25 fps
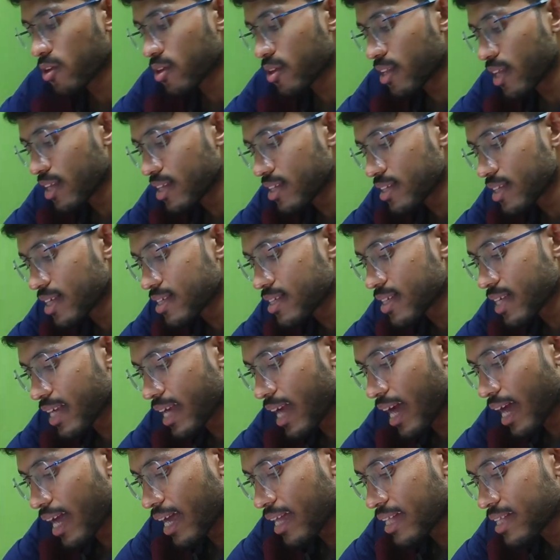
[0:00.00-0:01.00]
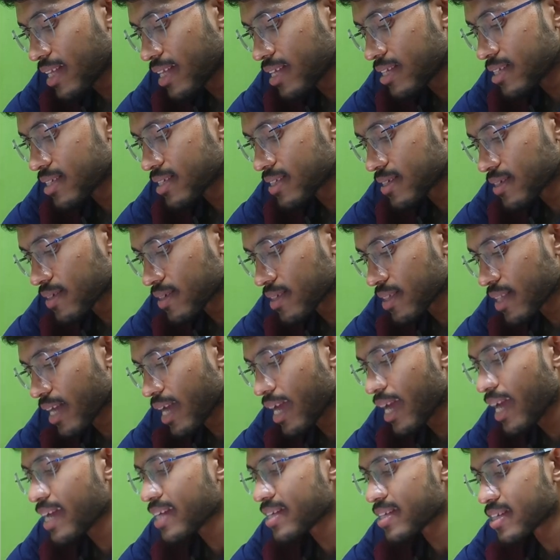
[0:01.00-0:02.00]
this
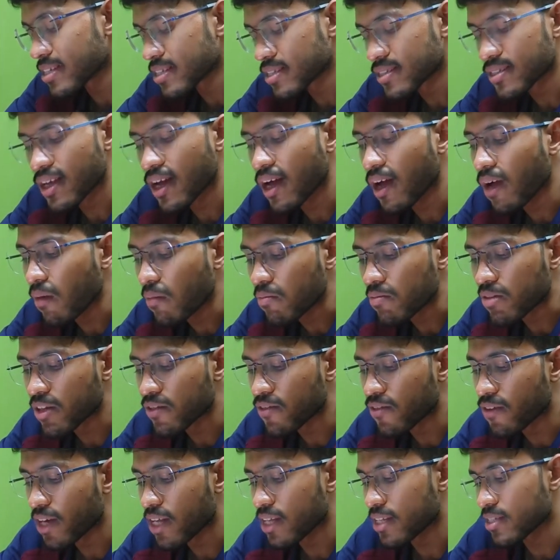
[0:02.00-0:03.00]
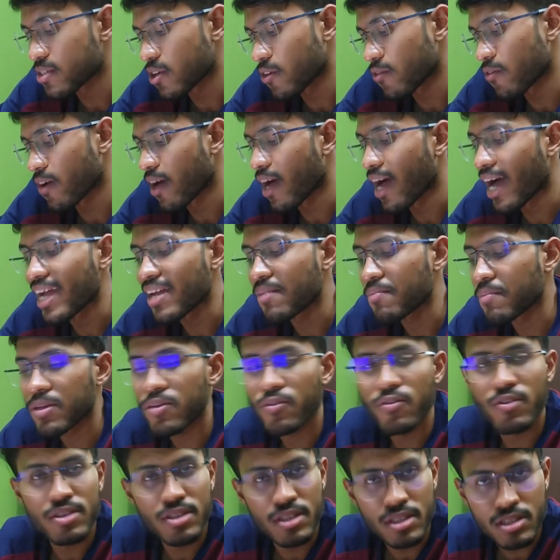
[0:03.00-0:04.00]
H is the difference of height
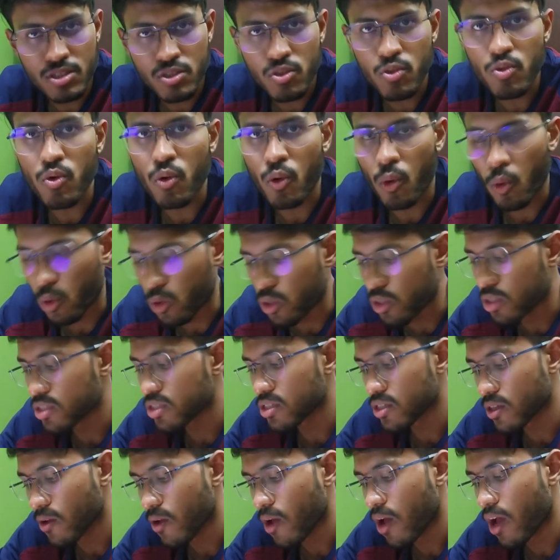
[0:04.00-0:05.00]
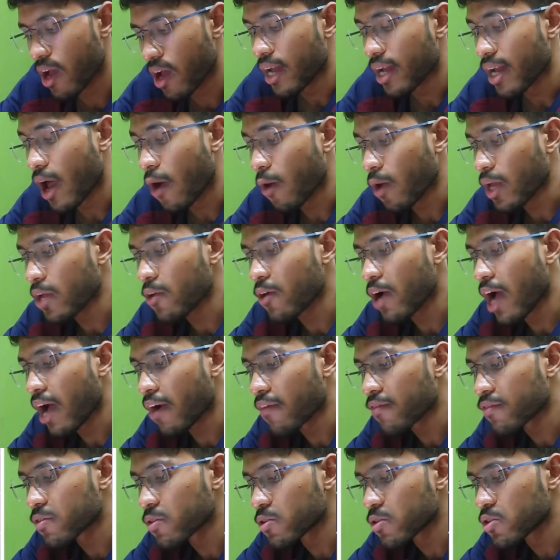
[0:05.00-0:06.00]
between these two holes. Now you have
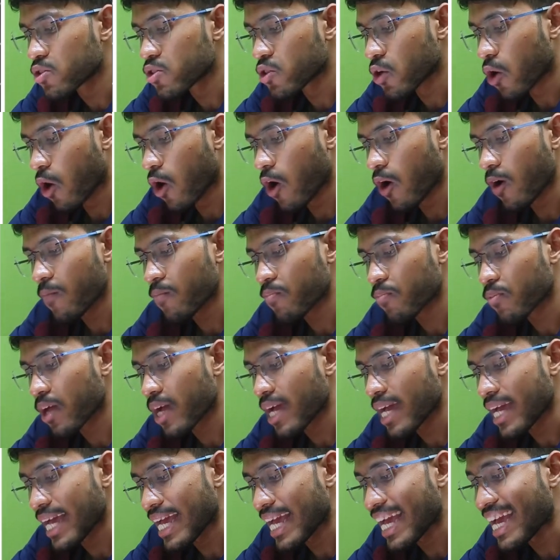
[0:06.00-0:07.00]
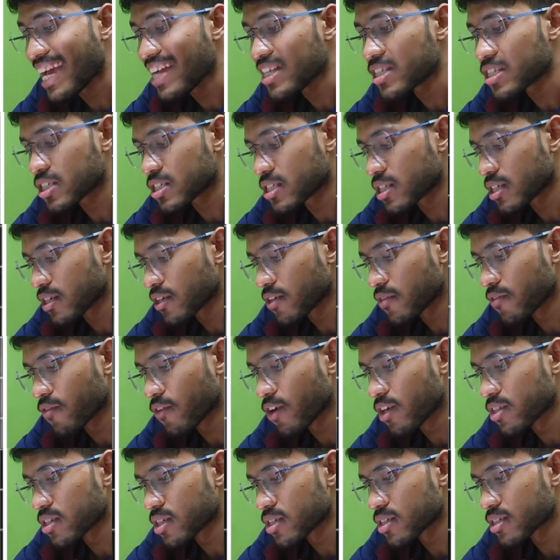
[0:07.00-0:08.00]
to draw the H
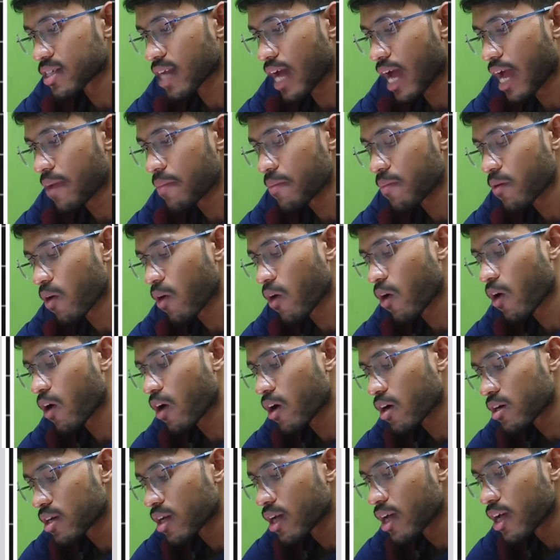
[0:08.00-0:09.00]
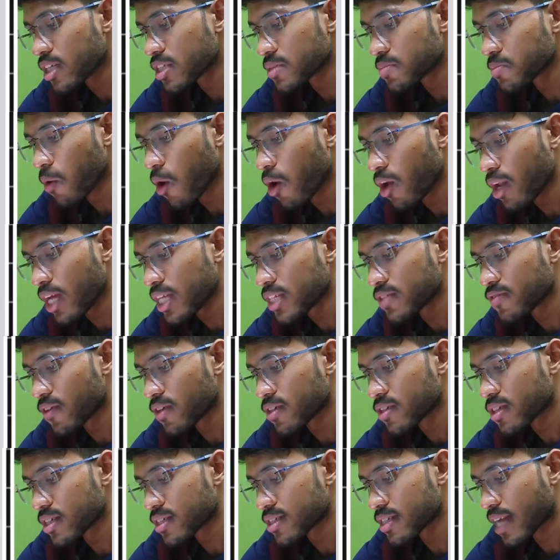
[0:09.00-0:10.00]
versus time, or small h
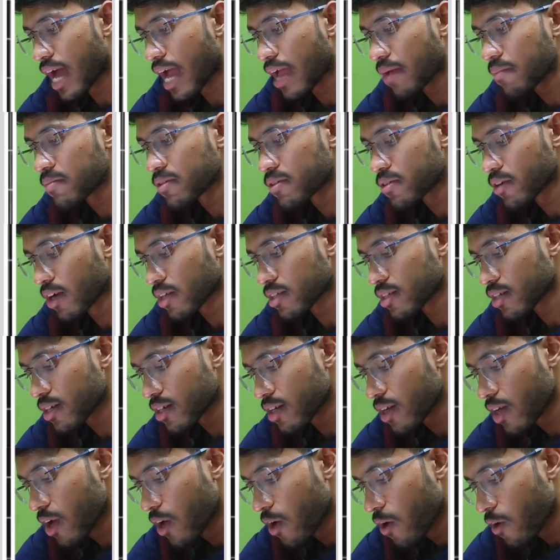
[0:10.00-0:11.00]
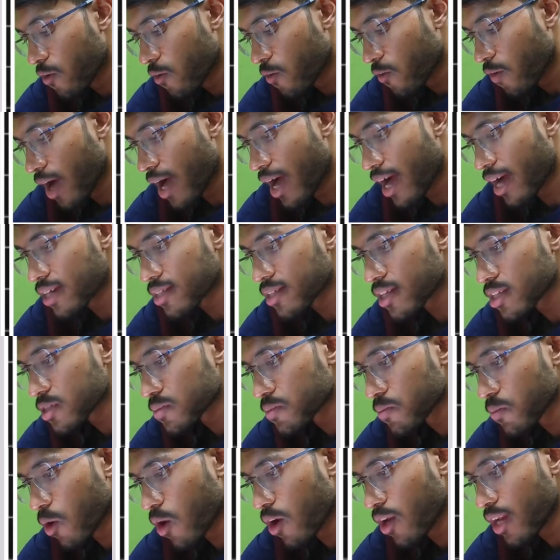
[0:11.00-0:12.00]
versus time rather, where the
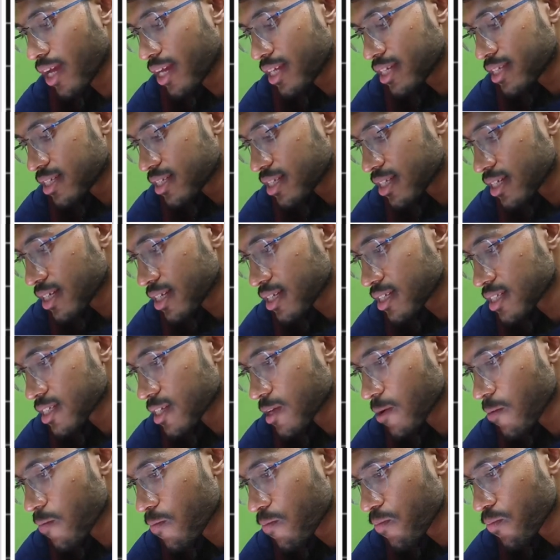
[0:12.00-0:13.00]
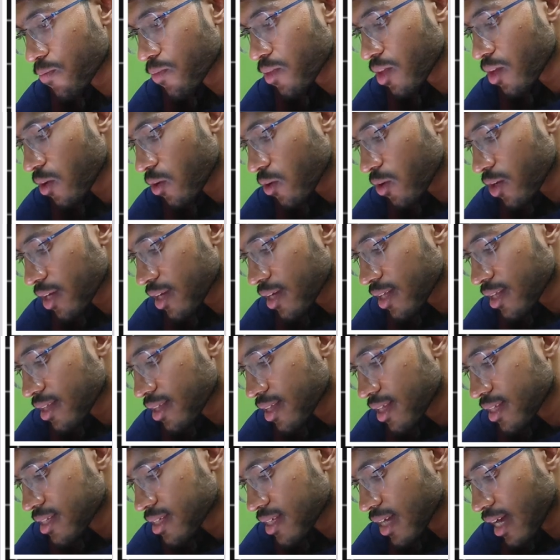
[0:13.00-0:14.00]
small h is, okay,
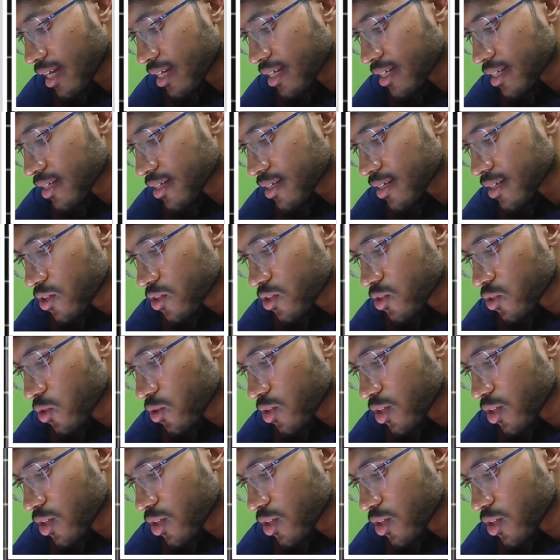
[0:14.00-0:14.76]
this height. So